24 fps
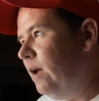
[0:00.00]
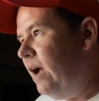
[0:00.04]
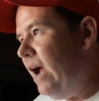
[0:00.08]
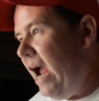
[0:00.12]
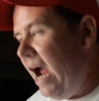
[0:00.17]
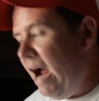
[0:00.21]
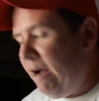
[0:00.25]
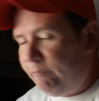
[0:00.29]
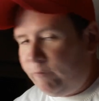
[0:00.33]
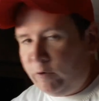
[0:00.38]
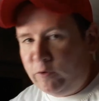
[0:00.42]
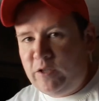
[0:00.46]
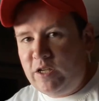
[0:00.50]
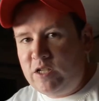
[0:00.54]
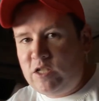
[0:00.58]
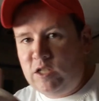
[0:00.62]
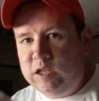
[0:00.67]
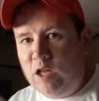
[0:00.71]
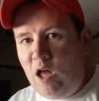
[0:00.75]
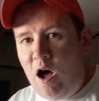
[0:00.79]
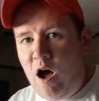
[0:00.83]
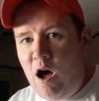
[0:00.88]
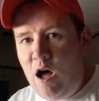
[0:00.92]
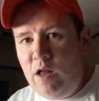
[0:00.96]
after this
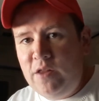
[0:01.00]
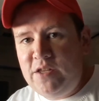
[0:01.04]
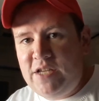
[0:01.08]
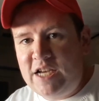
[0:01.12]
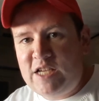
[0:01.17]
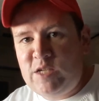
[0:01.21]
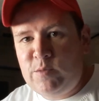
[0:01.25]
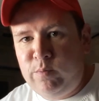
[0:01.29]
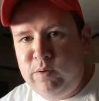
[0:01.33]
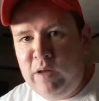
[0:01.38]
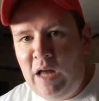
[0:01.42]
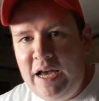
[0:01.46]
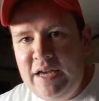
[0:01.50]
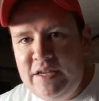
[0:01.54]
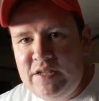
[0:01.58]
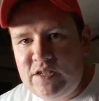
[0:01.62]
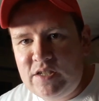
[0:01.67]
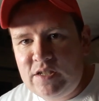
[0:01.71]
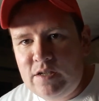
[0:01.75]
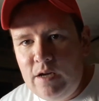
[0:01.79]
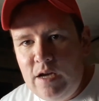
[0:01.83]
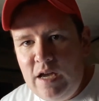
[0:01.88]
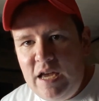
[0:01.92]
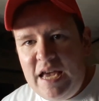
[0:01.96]
law takes
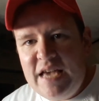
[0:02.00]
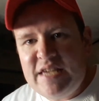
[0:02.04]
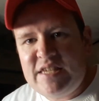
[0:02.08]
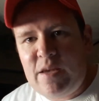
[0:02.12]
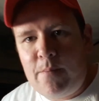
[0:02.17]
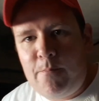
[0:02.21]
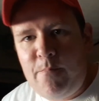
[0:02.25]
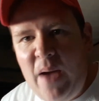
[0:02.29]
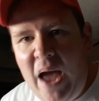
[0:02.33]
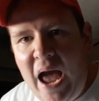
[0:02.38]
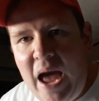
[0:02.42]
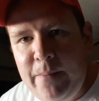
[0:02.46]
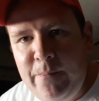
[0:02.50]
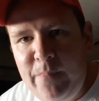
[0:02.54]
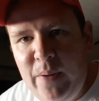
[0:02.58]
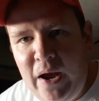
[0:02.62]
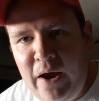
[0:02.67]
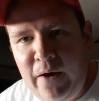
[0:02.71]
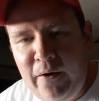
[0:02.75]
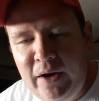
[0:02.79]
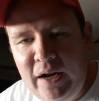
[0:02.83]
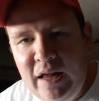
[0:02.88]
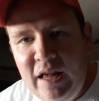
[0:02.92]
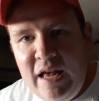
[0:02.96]
place is a bad
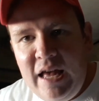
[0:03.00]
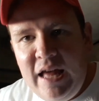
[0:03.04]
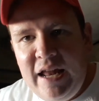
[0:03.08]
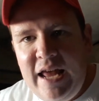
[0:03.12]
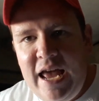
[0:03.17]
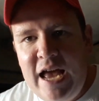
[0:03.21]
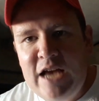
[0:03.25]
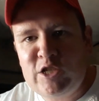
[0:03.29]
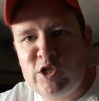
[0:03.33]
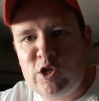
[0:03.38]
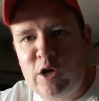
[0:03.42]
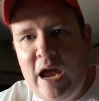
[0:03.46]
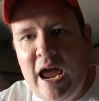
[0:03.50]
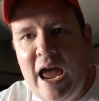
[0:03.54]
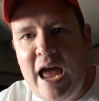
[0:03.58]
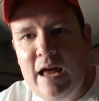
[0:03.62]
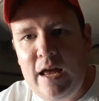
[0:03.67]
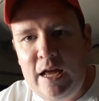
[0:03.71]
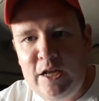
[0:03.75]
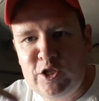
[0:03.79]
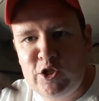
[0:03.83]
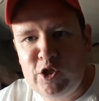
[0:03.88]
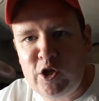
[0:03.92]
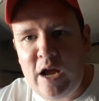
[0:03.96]
parent and should
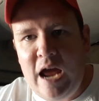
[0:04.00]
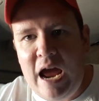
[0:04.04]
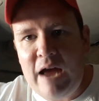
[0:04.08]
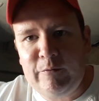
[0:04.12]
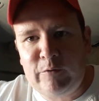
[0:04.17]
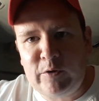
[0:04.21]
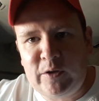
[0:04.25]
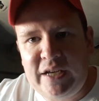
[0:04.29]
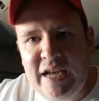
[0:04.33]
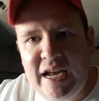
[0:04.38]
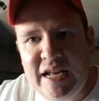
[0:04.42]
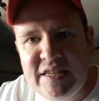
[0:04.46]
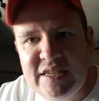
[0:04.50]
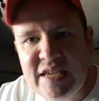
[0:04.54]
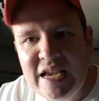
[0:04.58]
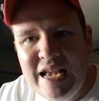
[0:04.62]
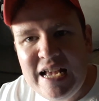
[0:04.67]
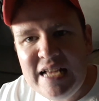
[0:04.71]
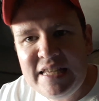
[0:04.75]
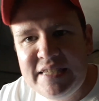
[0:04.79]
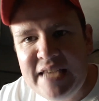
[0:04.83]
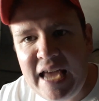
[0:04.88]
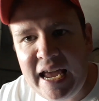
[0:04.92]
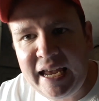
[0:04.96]
have their kids
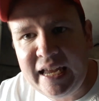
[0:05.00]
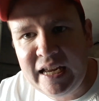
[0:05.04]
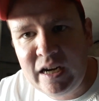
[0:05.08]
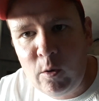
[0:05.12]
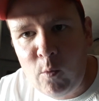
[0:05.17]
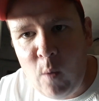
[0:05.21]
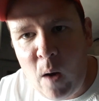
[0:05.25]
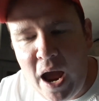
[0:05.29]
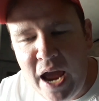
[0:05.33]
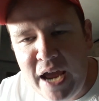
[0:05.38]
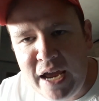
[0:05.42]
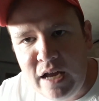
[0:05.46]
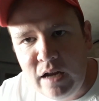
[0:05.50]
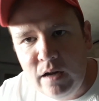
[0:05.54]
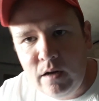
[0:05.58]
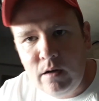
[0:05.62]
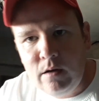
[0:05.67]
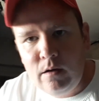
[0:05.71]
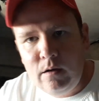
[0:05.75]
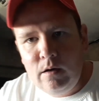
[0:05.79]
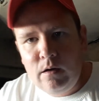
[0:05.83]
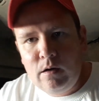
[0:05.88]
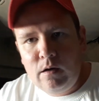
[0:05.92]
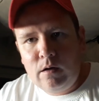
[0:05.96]
taken away
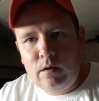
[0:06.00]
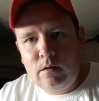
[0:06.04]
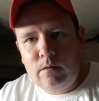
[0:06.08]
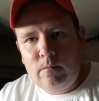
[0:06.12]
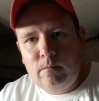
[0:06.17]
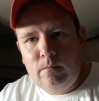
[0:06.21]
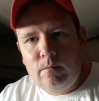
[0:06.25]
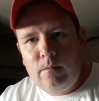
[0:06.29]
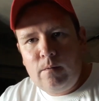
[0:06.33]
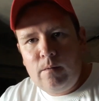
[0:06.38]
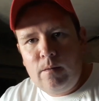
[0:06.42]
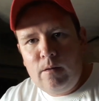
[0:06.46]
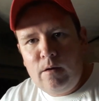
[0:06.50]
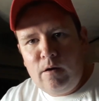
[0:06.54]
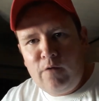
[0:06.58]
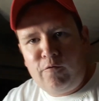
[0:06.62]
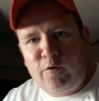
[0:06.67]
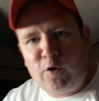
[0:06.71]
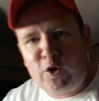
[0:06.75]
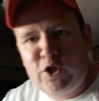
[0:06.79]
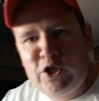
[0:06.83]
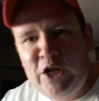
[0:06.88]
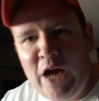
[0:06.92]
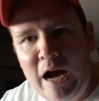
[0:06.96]

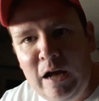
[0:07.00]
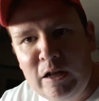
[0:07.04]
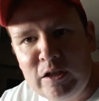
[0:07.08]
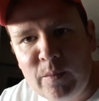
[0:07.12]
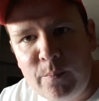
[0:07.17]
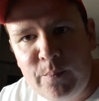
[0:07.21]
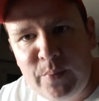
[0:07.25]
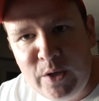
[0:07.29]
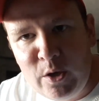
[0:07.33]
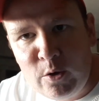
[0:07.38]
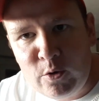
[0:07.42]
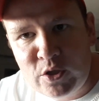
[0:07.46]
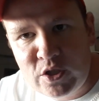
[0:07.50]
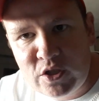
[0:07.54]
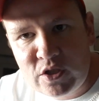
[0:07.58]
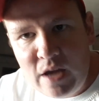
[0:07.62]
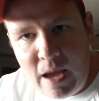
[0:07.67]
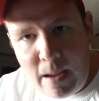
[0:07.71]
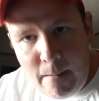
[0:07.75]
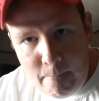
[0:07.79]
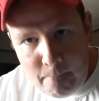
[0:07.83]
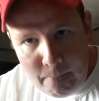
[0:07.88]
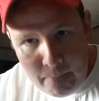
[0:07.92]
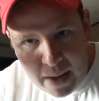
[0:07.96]
for child abuse,
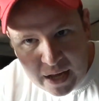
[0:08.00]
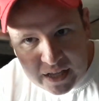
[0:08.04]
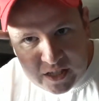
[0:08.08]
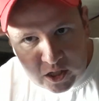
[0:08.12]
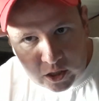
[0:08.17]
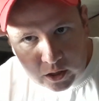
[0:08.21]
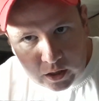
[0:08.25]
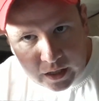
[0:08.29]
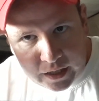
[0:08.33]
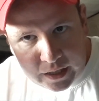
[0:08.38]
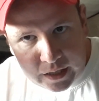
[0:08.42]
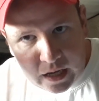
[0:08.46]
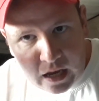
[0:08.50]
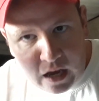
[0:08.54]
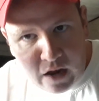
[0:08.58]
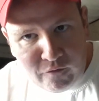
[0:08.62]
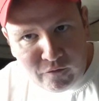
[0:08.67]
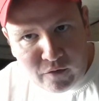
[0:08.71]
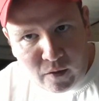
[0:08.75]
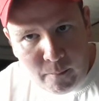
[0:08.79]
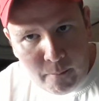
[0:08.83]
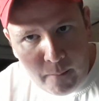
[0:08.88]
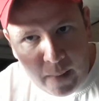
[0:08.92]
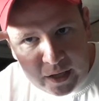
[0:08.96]
mentally,
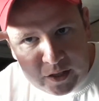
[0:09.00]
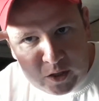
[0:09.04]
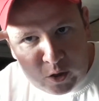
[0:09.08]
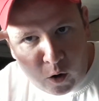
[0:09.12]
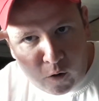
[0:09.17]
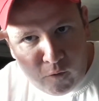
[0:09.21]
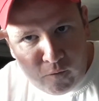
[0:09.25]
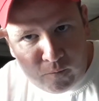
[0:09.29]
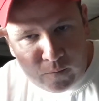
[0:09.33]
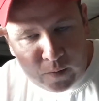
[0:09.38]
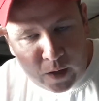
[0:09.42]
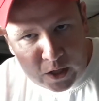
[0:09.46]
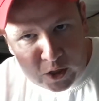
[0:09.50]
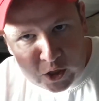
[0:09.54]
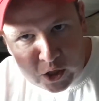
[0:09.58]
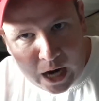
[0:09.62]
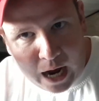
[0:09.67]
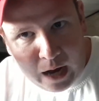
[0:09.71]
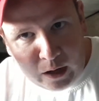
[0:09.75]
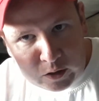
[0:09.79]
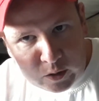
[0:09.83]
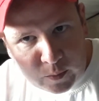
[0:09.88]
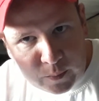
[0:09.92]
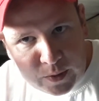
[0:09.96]
for mental
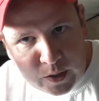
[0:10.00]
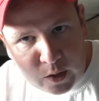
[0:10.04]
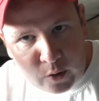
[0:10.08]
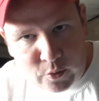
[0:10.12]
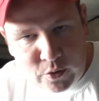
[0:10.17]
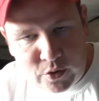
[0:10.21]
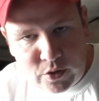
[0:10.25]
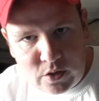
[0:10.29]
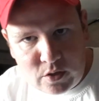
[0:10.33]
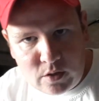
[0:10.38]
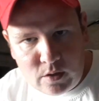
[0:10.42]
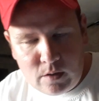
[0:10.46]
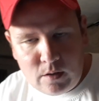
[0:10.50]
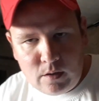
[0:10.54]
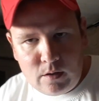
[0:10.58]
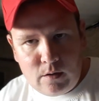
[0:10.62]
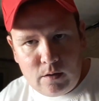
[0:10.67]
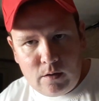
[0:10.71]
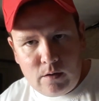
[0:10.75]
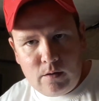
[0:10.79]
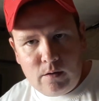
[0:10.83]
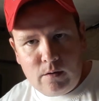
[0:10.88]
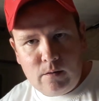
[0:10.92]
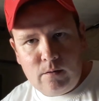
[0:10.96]
child abuse.
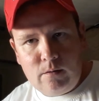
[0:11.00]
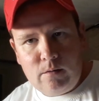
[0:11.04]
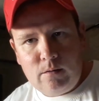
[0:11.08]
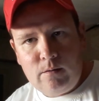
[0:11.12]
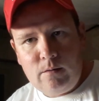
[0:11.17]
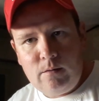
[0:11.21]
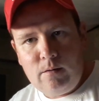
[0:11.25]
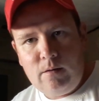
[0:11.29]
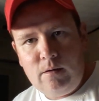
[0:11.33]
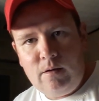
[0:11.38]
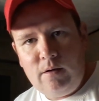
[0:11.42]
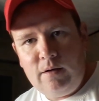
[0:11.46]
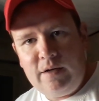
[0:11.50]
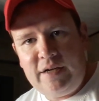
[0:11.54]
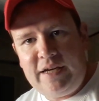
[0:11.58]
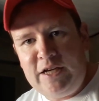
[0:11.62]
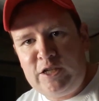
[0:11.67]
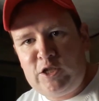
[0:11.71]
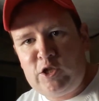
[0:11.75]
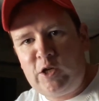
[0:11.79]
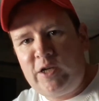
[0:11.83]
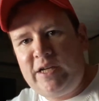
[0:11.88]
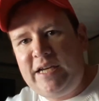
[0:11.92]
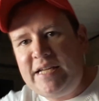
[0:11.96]

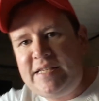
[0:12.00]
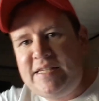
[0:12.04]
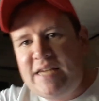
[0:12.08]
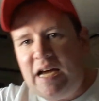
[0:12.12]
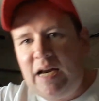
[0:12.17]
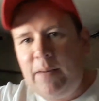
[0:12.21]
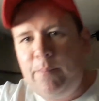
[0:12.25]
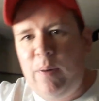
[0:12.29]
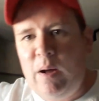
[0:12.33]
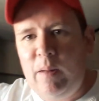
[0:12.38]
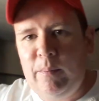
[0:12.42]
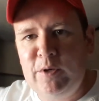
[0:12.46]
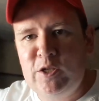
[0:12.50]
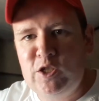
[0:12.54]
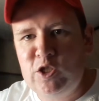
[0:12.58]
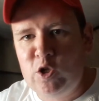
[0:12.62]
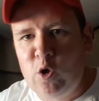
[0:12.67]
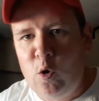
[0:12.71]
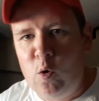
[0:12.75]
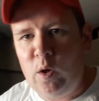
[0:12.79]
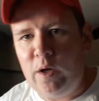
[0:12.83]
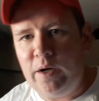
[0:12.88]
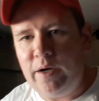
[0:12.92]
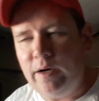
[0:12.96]
Get your kids out of public
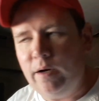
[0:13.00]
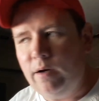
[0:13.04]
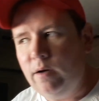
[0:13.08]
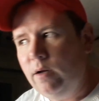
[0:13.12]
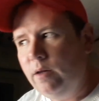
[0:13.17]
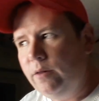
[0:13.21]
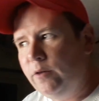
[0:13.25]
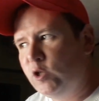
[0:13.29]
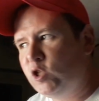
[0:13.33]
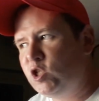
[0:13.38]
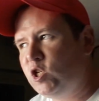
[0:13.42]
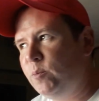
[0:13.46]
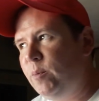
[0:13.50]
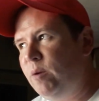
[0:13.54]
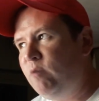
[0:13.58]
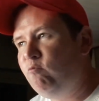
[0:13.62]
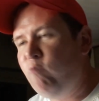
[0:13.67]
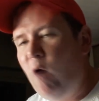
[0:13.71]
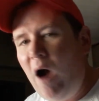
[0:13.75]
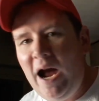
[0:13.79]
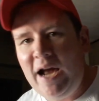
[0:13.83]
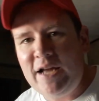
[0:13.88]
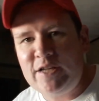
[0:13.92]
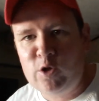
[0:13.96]
schooling. There should be
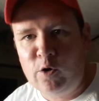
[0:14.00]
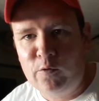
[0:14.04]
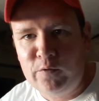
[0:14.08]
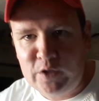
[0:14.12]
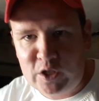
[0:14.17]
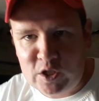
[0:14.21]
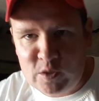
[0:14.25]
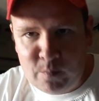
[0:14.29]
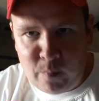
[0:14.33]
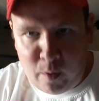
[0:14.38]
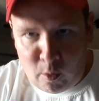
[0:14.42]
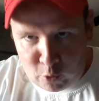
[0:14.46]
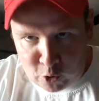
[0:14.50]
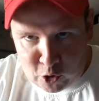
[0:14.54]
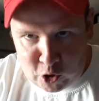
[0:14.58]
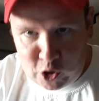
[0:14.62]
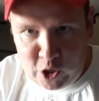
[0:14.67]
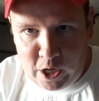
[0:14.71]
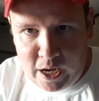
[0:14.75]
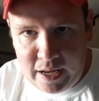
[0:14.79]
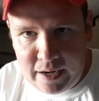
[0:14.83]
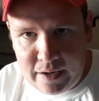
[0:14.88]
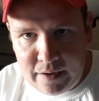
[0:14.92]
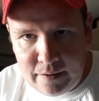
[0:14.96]
riots over this
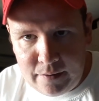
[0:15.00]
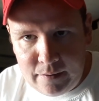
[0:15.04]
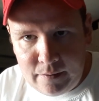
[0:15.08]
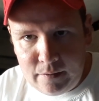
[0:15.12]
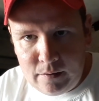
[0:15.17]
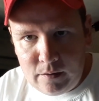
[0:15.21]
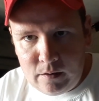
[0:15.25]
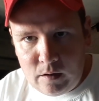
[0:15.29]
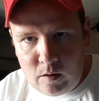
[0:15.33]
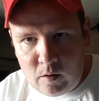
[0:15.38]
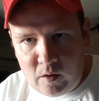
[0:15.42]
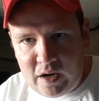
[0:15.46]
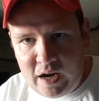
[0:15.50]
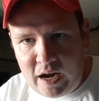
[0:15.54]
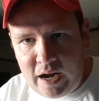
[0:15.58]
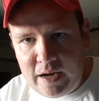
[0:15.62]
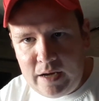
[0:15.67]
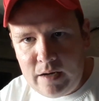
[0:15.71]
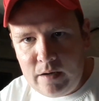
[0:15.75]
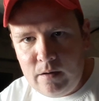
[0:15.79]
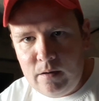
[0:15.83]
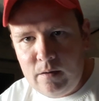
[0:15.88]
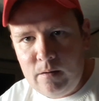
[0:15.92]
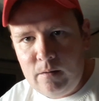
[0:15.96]
bullshit, okay?